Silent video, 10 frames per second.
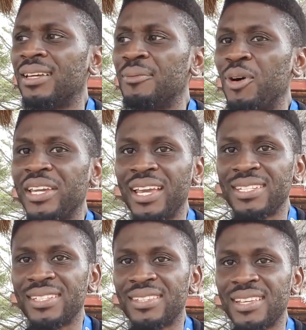but
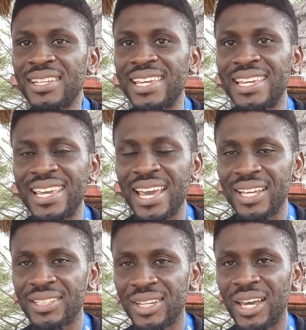here's the thing he
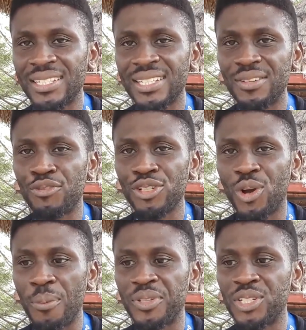get, gets in for the
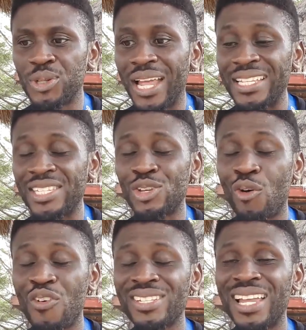competition and
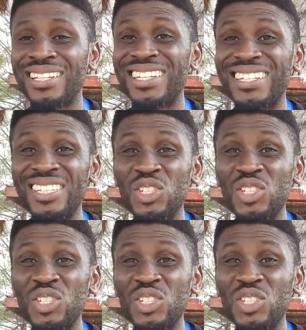discovers that he's